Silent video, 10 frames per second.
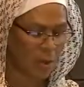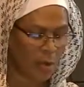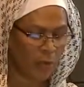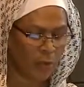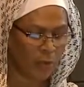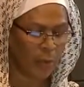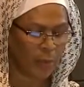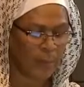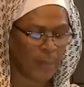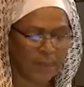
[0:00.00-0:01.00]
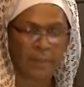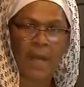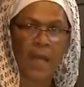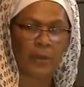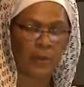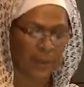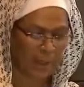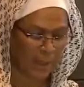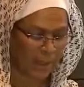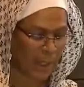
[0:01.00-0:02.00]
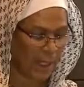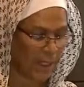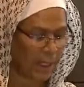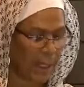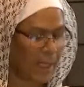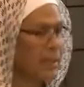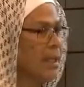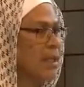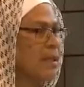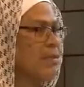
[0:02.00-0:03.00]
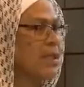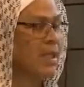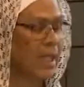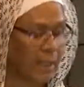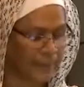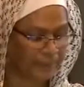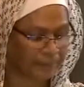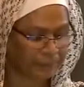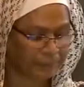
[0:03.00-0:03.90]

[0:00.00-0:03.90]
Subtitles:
over women's empowerment in the context of Islam.